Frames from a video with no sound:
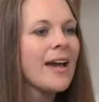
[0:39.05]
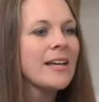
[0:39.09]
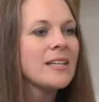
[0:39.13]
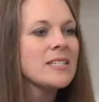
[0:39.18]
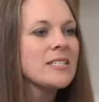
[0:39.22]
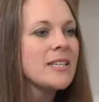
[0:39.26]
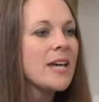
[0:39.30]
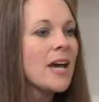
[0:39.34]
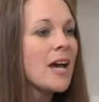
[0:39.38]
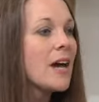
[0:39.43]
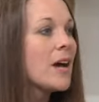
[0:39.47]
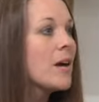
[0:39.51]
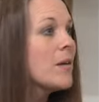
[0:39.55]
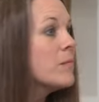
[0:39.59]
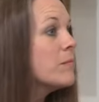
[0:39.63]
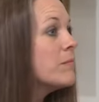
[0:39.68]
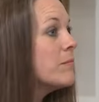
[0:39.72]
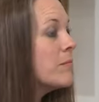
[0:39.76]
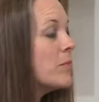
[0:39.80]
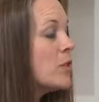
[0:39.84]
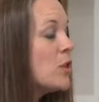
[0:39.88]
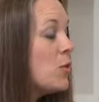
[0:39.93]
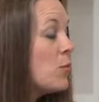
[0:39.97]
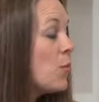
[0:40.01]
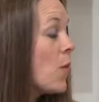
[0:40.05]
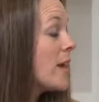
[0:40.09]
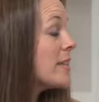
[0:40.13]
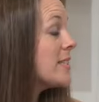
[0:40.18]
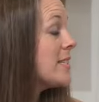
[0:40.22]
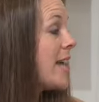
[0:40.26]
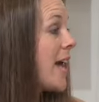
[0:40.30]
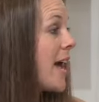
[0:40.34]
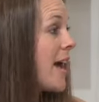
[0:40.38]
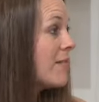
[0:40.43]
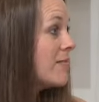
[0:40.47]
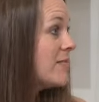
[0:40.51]
and uh, you
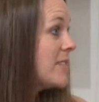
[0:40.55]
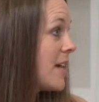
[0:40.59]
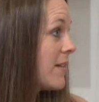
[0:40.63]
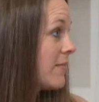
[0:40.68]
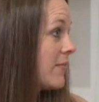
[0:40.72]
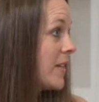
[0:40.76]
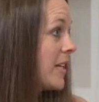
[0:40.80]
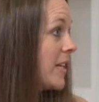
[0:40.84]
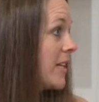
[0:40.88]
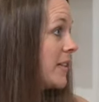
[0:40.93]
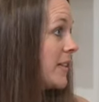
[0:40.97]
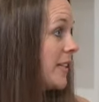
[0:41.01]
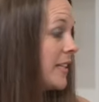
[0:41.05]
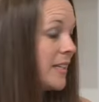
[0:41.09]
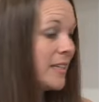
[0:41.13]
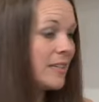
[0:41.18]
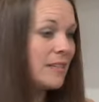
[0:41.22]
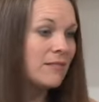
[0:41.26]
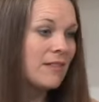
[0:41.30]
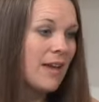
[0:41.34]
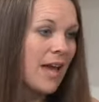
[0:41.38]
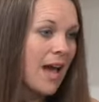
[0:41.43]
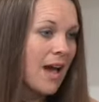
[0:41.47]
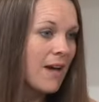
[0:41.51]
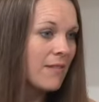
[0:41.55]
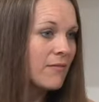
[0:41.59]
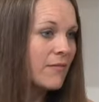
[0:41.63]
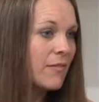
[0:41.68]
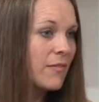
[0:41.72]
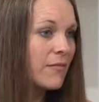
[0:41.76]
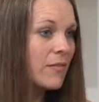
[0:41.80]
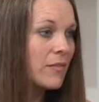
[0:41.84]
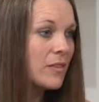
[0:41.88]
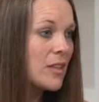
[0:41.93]
want to have definitely have